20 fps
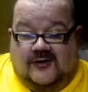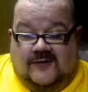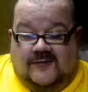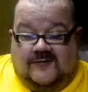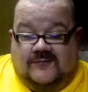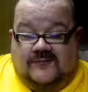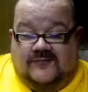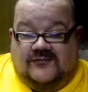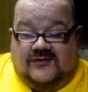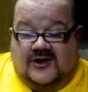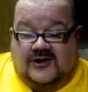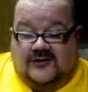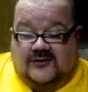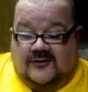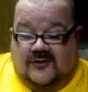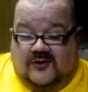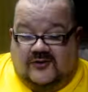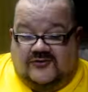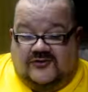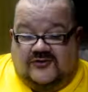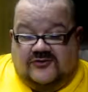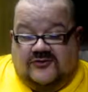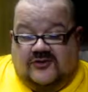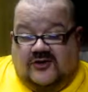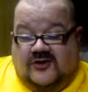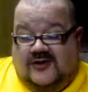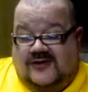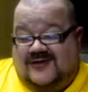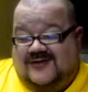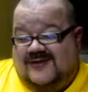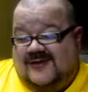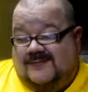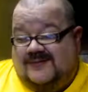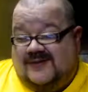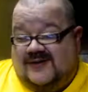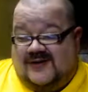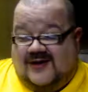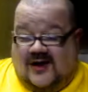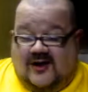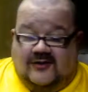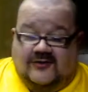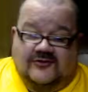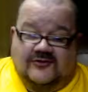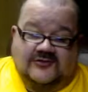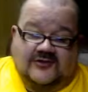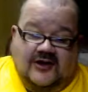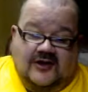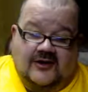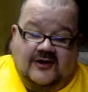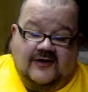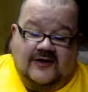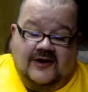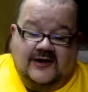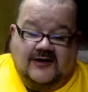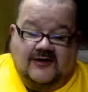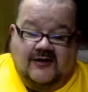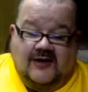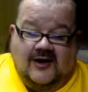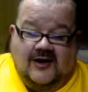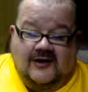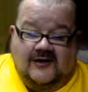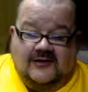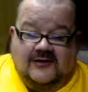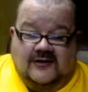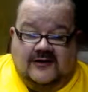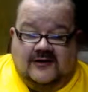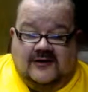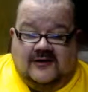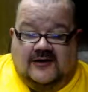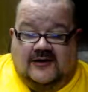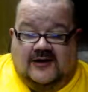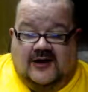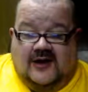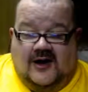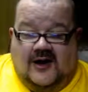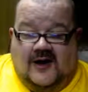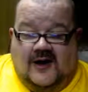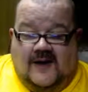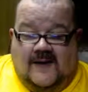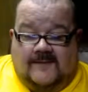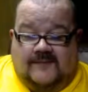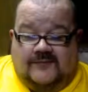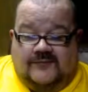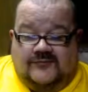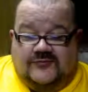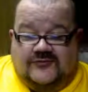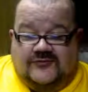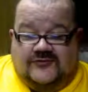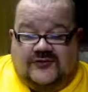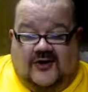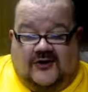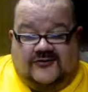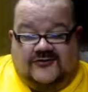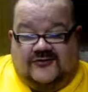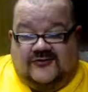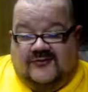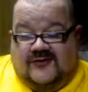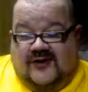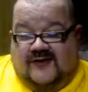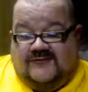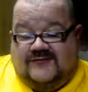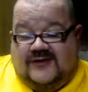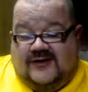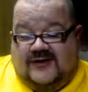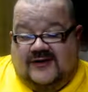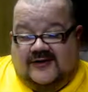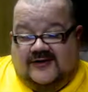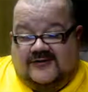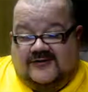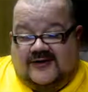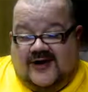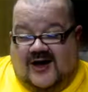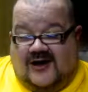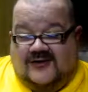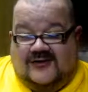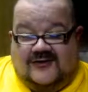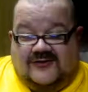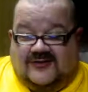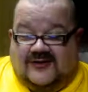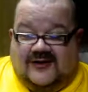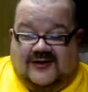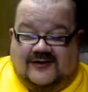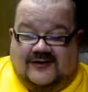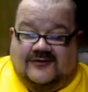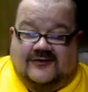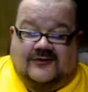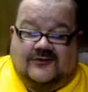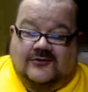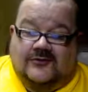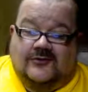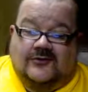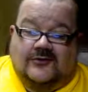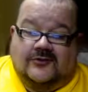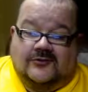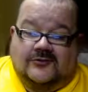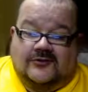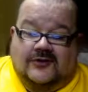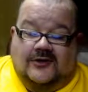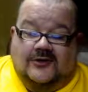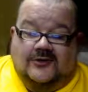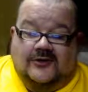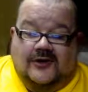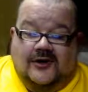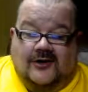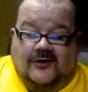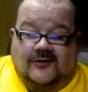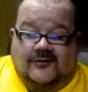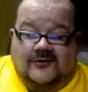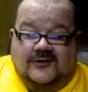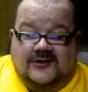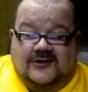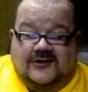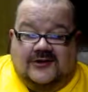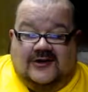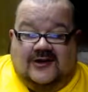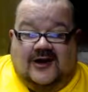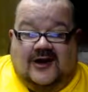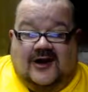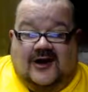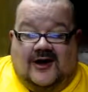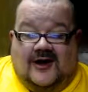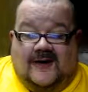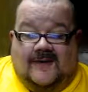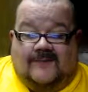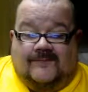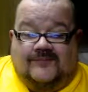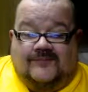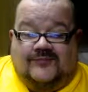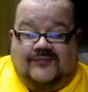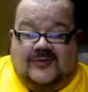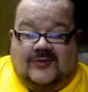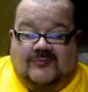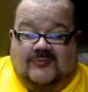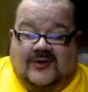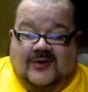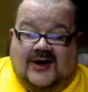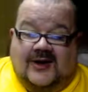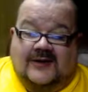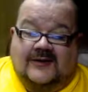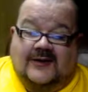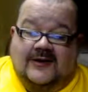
St. Louis is good, except the color's not all that great. Uh, Tulsa Roughnecks, I just think is a cool logo. Uh, but